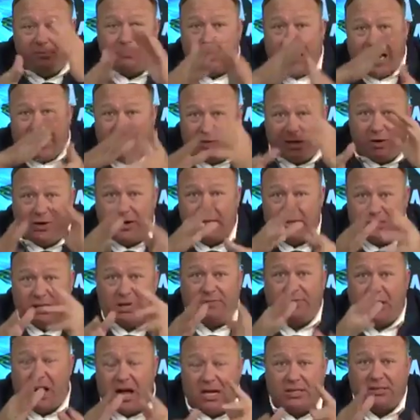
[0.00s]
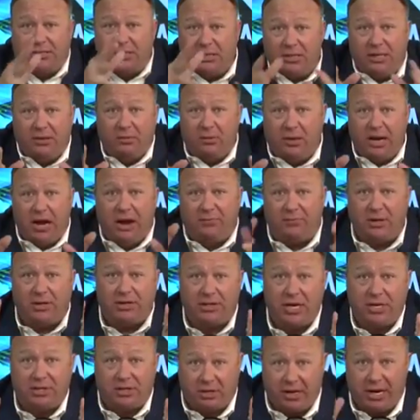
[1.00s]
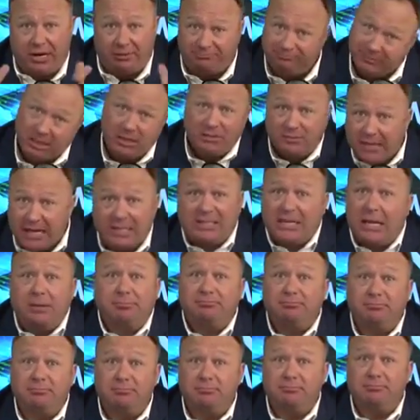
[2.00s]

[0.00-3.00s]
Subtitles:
bacteria stuff constantly after he shakes your hand. That's it.